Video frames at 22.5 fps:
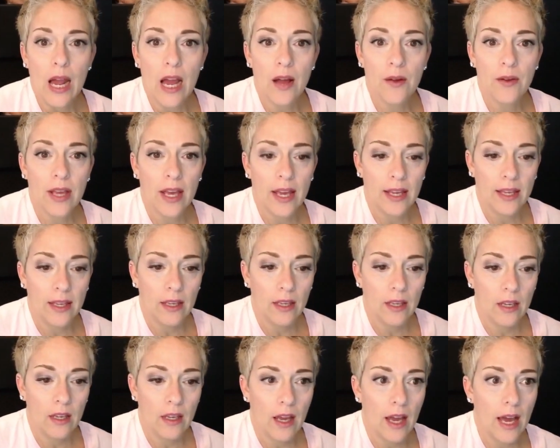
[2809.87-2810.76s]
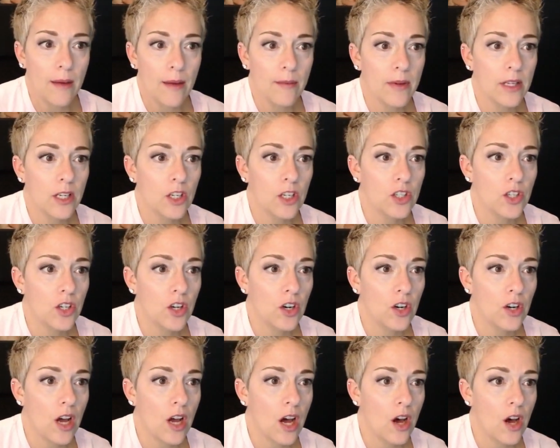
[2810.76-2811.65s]
Okay. I'm going to
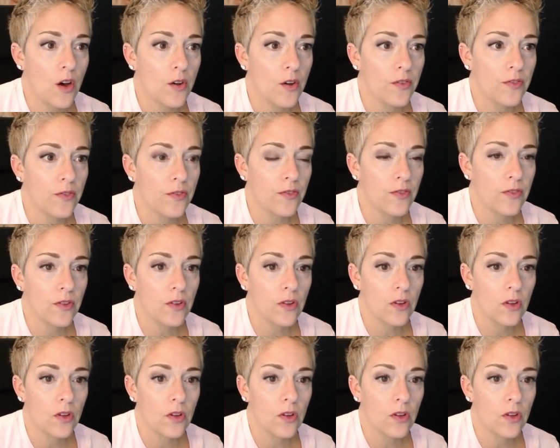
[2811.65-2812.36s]
turn off.